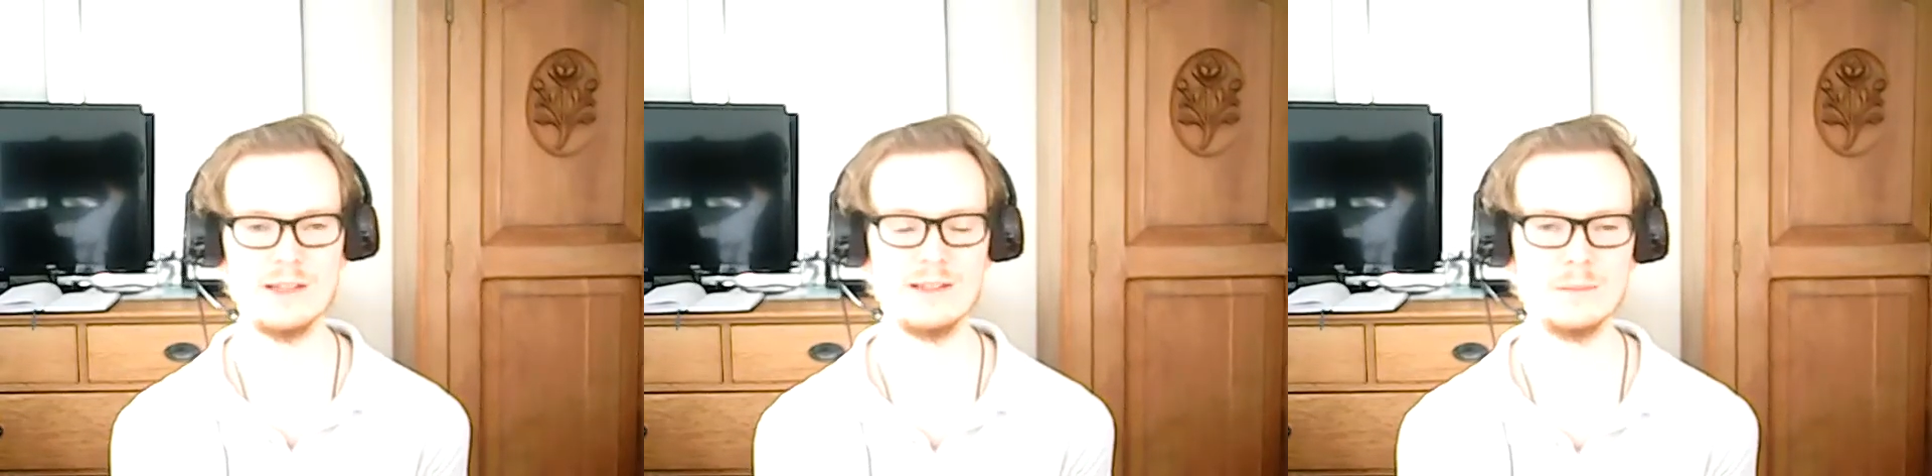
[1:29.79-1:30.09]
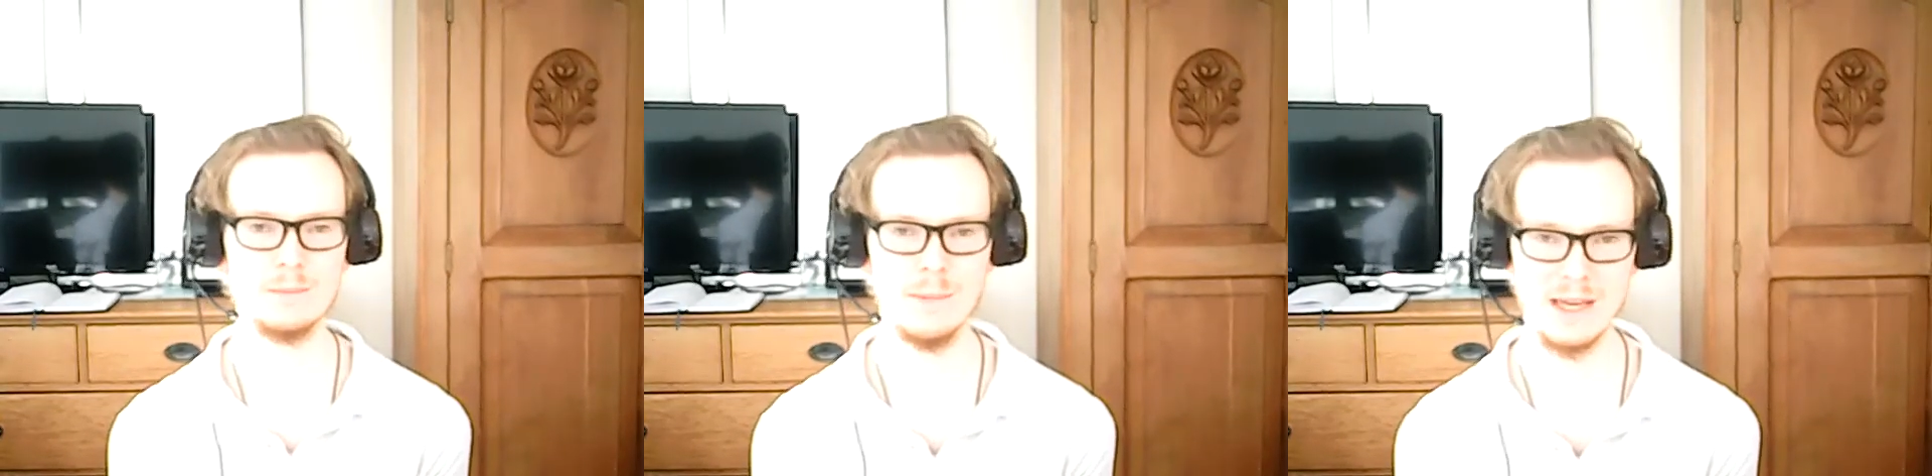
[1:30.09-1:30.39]

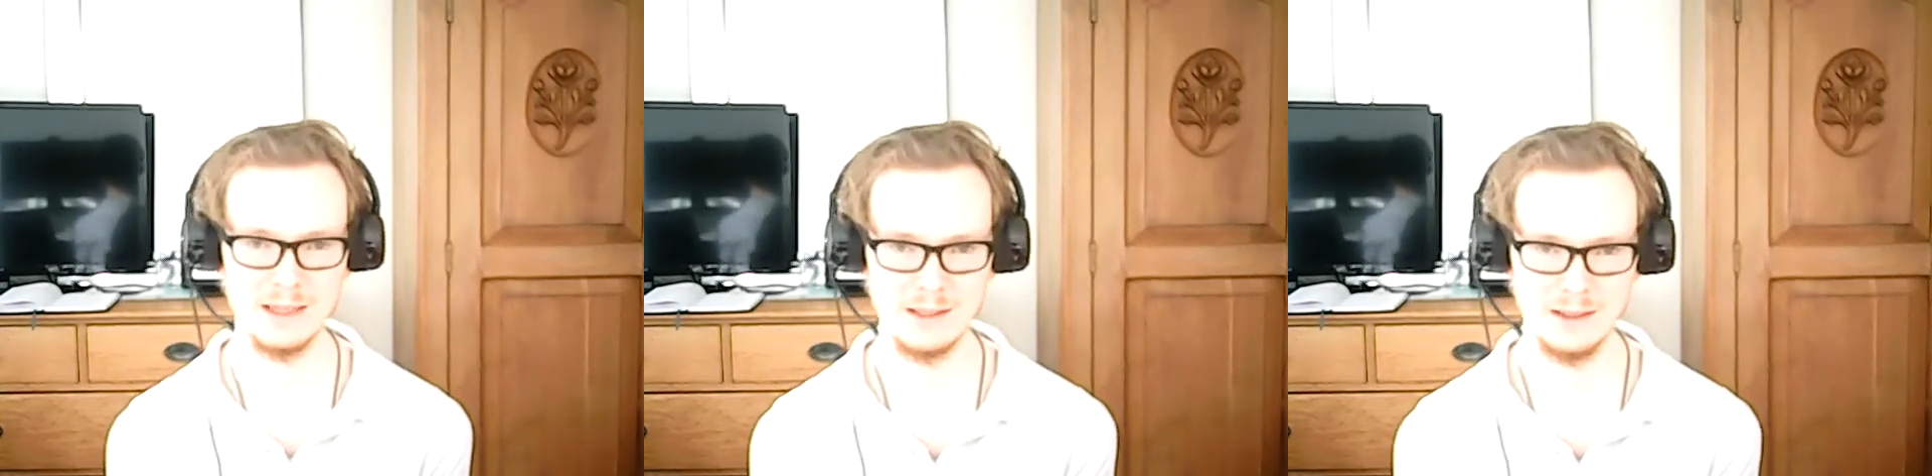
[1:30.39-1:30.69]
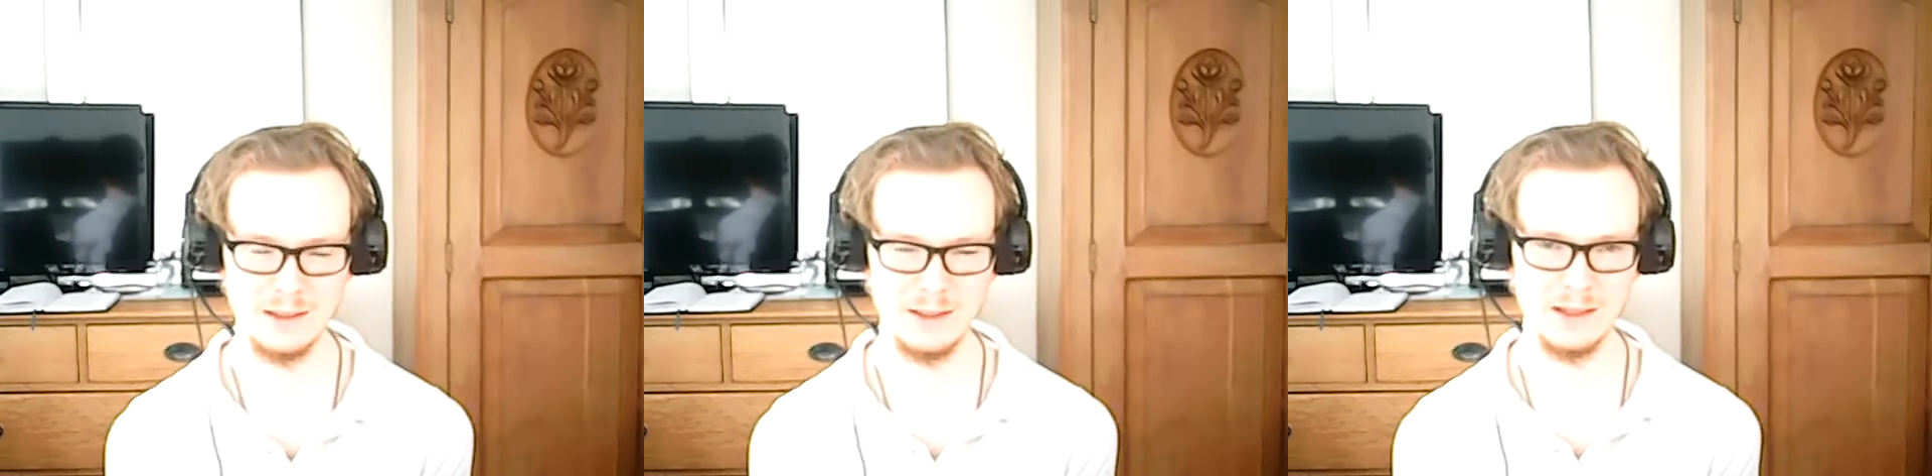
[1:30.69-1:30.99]
didn't make.
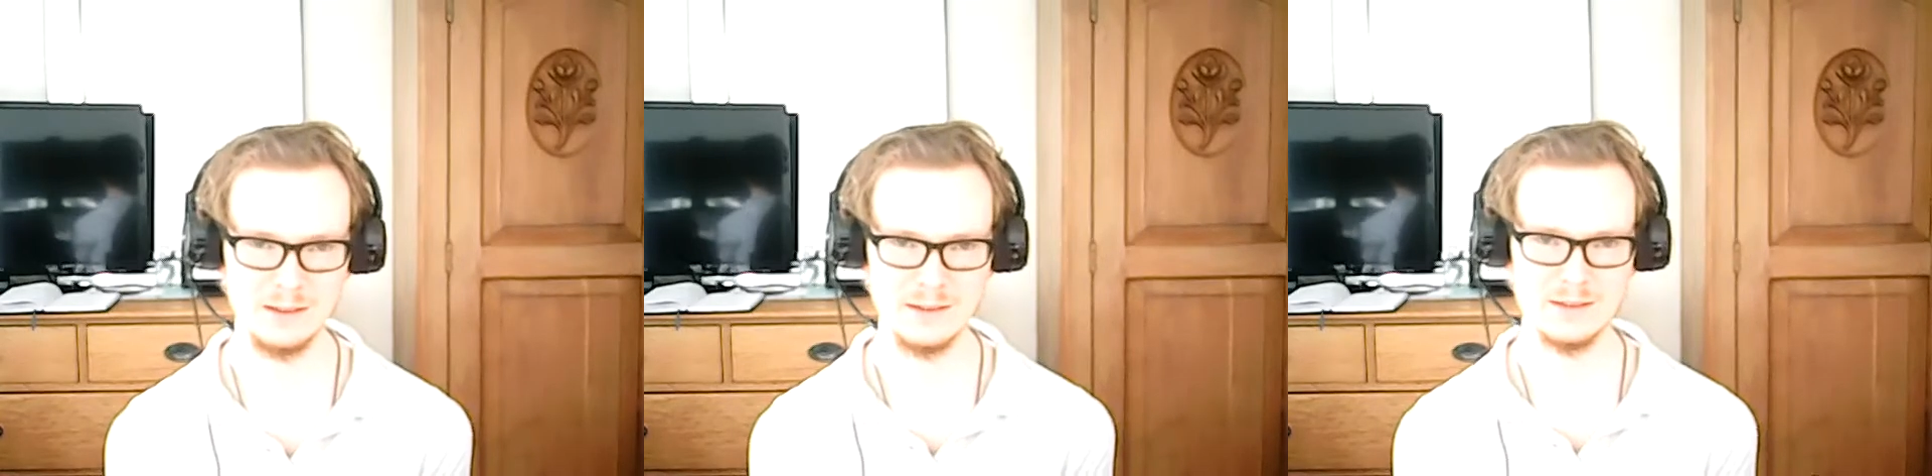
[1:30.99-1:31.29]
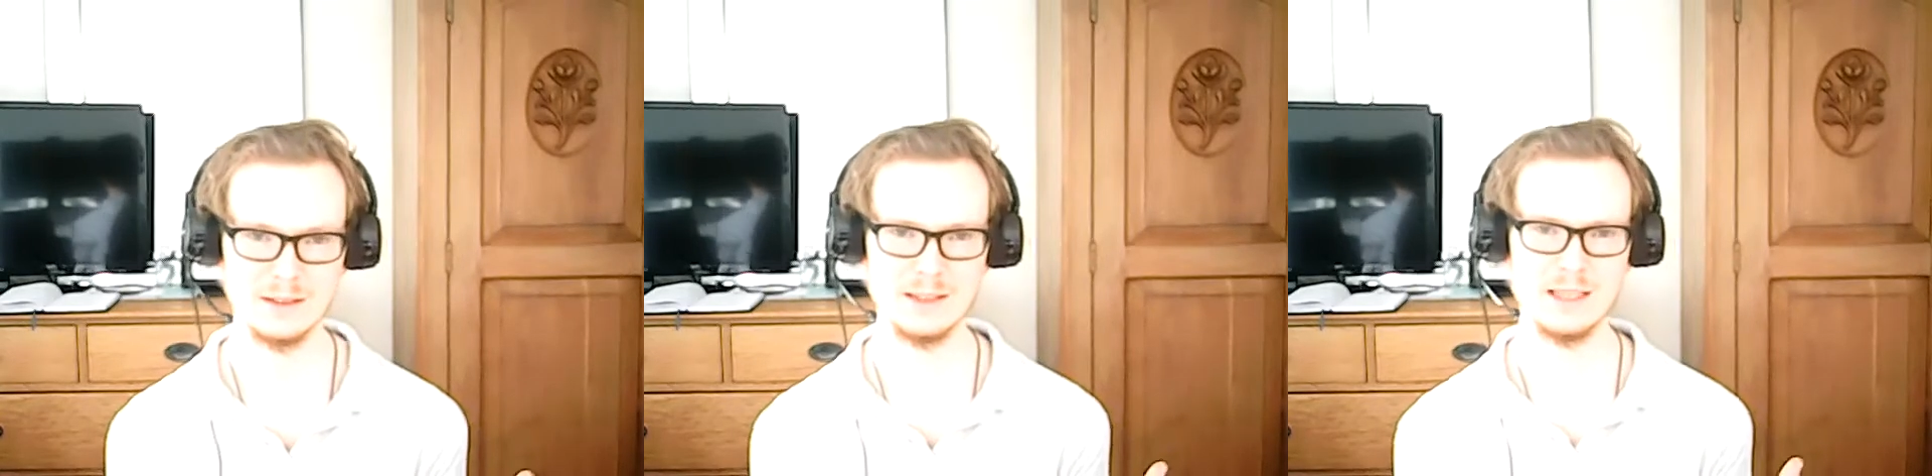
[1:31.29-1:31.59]
And
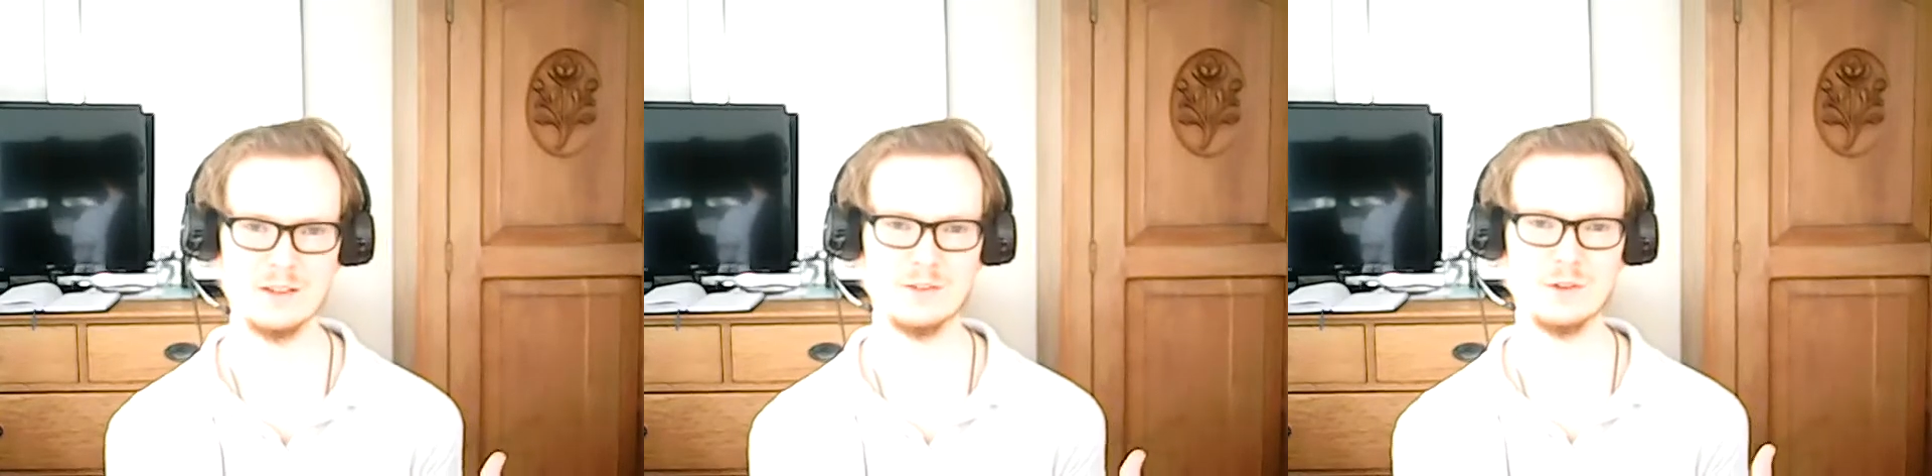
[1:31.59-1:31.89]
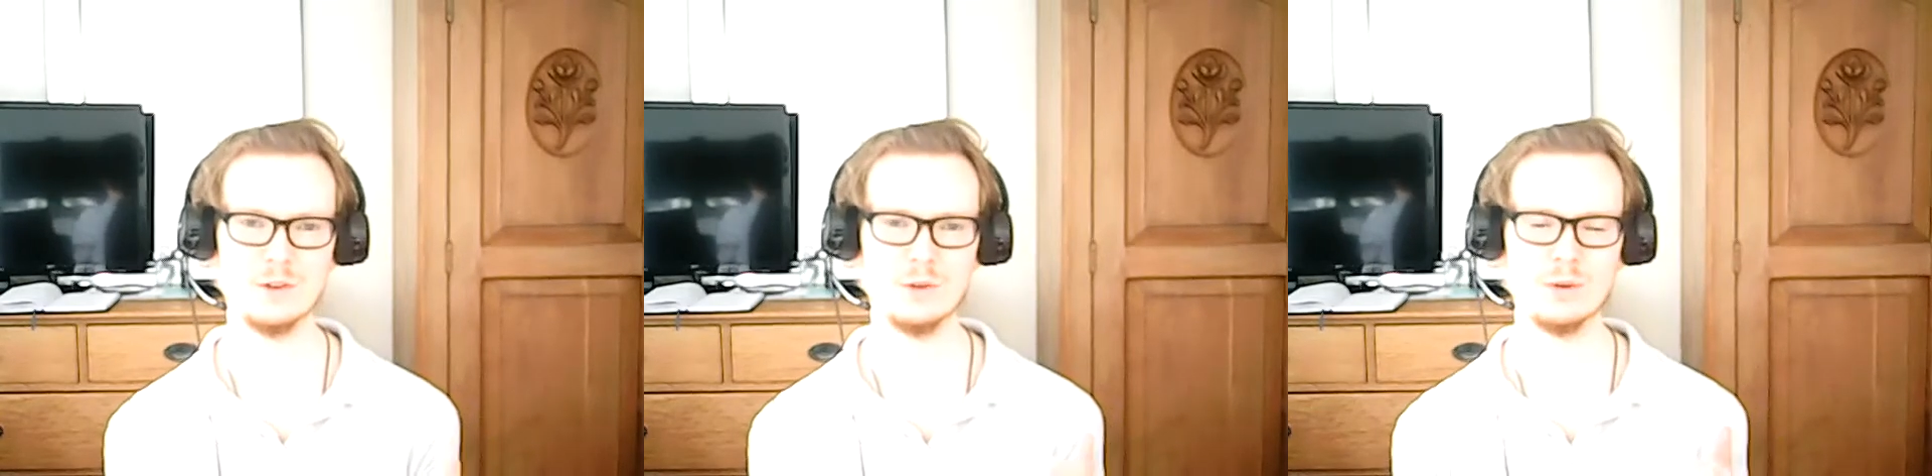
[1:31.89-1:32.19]
this can lead
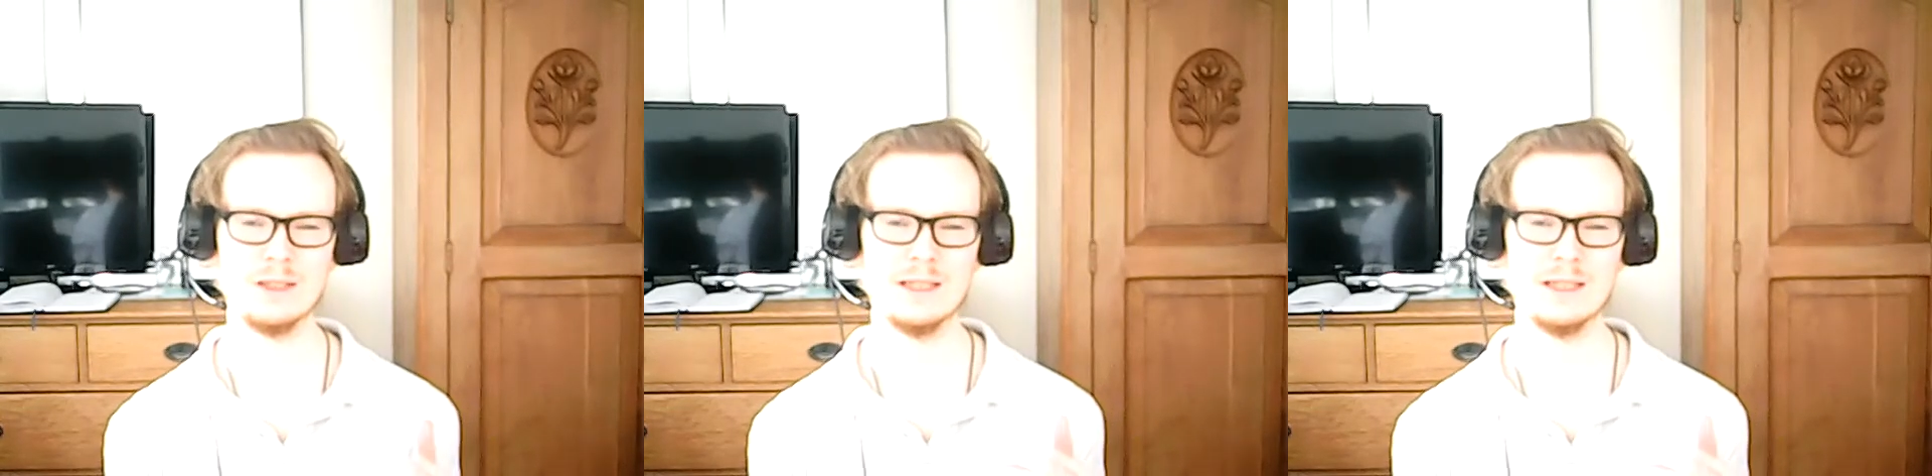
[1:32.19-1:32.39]
to